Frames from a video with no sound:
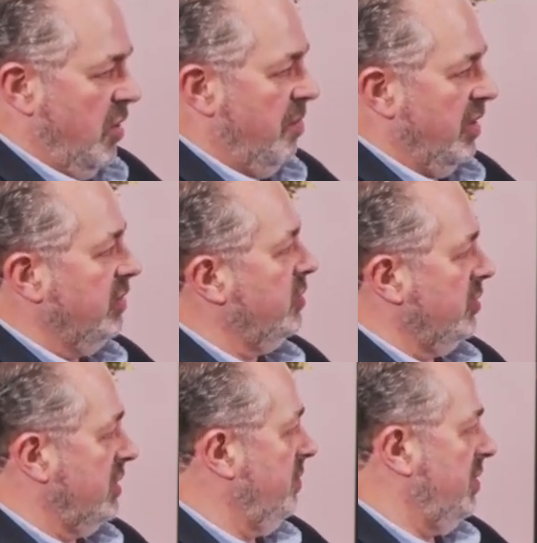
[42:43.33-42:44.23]
per
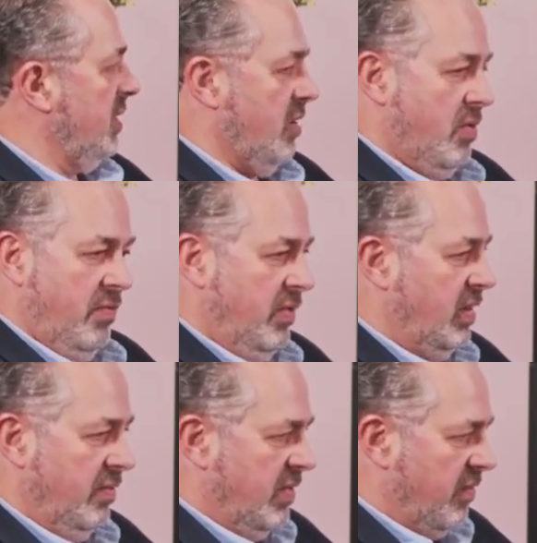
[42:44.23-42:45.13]
month or something like, or
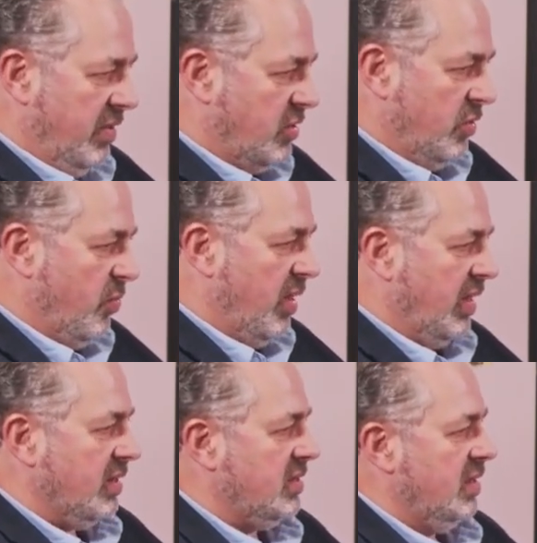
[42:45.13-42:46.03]
even every 2
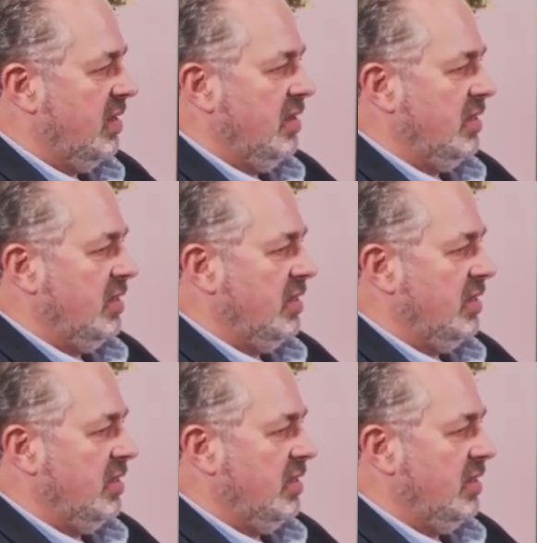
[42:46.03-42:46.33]
weeks,